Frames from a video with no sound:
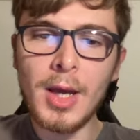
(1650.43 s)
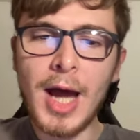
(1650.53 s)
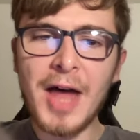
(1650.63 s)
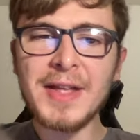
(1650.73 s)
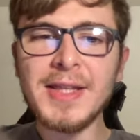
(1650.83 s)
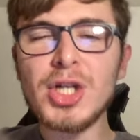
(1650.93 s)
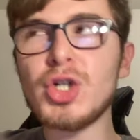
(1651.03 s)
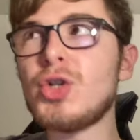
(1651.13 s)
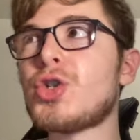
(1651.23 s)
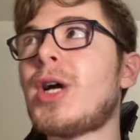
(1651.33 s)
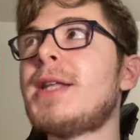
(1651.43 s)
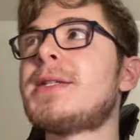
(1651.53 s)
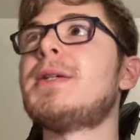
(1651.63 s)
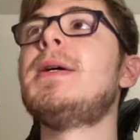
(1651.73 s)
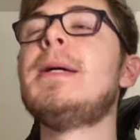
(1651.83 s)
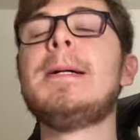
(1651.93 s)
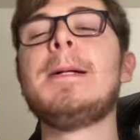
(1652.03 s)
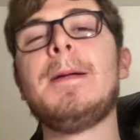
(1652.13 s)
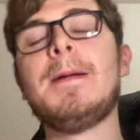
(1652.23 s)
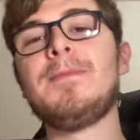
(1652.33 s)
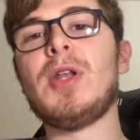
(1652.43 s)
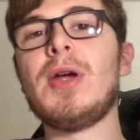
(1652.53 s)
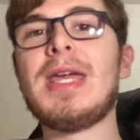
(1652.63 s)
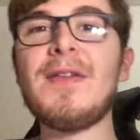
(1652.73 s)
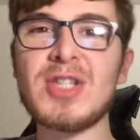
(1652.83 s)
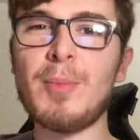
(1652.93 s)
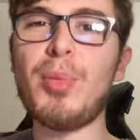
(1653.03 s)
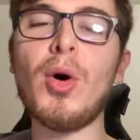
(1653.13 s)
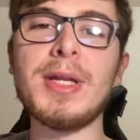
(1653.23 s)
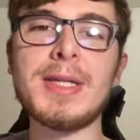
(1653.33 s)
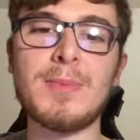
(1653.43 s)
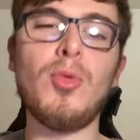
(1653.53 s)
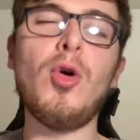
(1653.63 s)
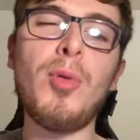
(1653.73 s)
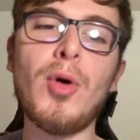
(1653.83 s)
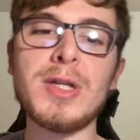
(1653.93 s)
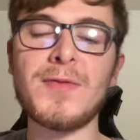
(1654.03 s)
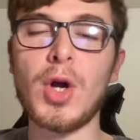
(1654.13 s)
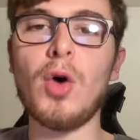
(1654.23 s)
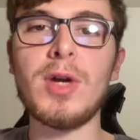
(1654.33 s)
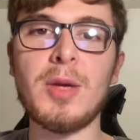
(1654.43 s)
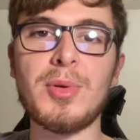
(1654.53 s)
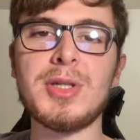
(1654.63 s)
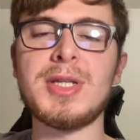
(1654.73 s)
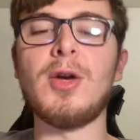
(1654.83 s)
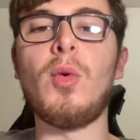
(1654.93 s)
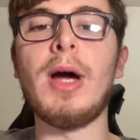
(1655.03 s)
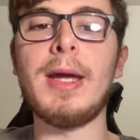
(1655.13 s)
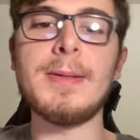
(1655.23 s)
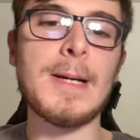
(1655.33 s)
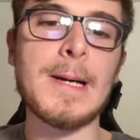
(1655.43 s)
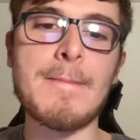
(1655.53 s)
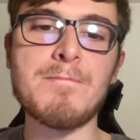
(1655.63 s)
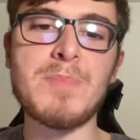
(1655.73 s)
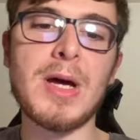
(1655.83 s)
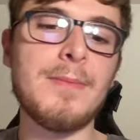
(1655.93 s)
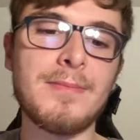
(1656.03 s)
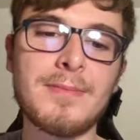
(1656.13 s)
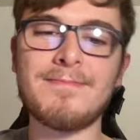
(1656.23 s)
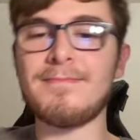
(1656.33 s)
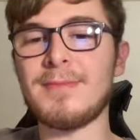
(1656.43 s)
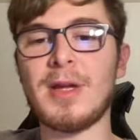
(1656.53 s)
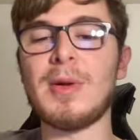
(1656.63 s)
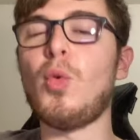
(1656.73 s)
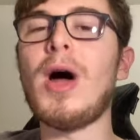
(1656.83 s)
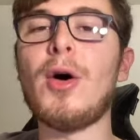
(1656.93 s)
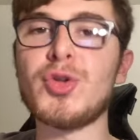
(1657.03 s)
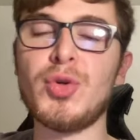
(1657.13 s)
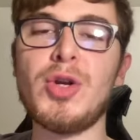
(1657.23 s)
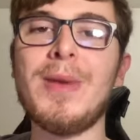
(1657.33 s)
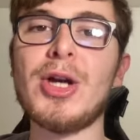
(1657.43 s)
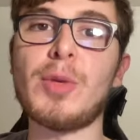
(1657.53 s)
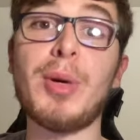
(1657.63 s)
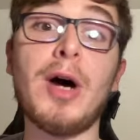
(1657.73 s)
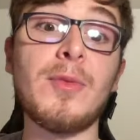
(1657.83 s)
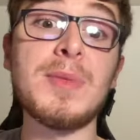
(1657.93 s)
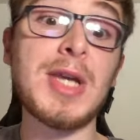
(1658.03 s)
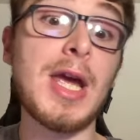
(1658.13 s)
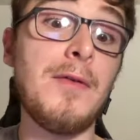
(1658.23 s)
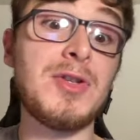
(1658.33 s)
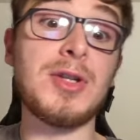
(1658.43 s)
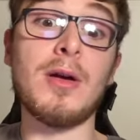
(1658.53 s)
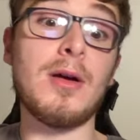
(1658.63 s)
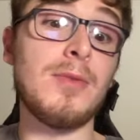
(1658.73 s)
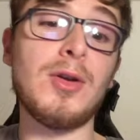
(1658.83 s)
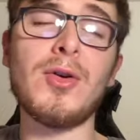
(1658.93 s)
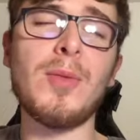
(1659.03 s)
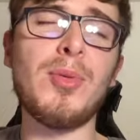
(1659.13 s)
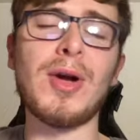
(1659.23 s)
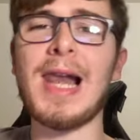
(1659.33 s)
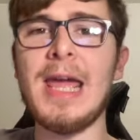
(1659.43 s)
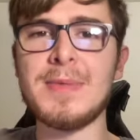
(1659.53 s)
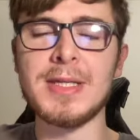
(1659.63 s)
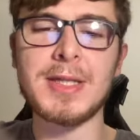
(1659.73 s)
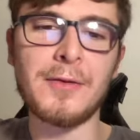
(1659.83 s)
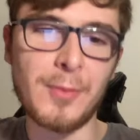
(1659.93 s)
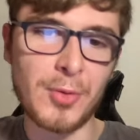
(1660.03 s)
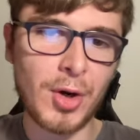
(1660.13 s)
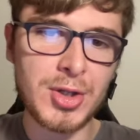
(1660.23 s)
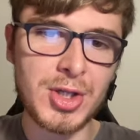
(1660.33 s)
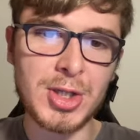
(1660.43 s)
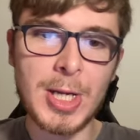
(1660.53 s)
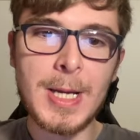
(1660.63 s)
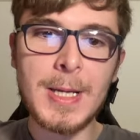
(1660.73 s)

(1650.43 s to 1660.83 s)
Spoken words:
I think they should try to, you know, give some points, more points for goalkeepers in a way. But, I mean, what else would you measure apart from saves? You're not going to put claims and stuff from crosses.